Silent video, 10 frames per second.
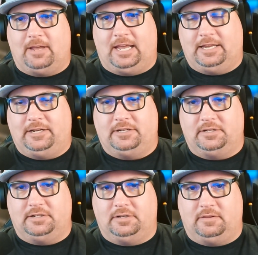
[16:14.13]
And
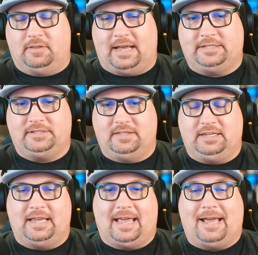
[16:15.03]
that's
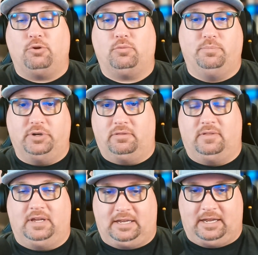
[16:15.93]
the output
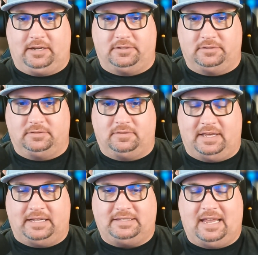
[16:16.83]
thinking.
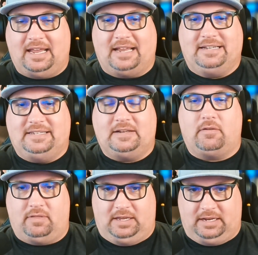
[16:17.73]
That's, hey, I did a
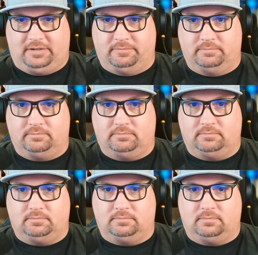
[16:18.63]
thing.
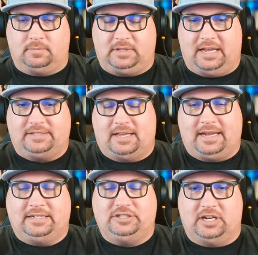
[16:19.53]
Yes,
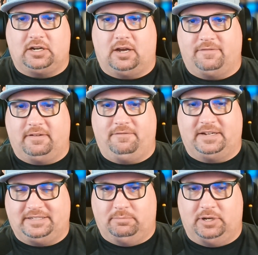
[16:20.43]
I can check off I
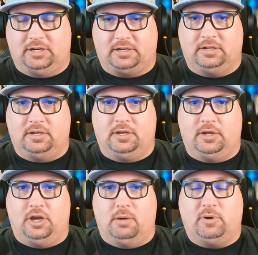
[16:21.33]
fixed a bug.
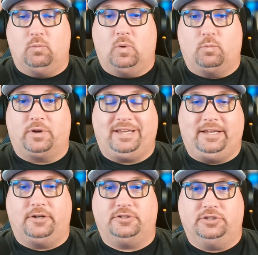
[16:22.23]
But what we're
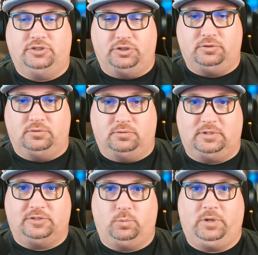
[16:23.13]
here to do
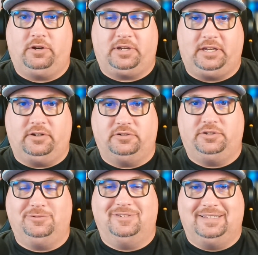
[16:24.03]
is we are here
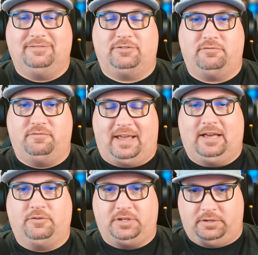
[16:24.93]
to deliver
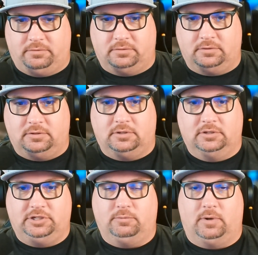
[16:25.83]
value
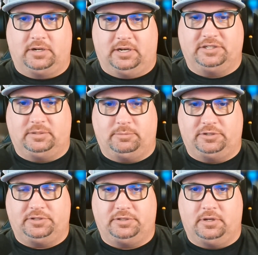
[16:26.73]
to our
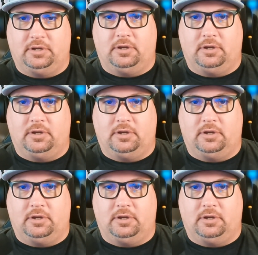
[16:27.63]
customers.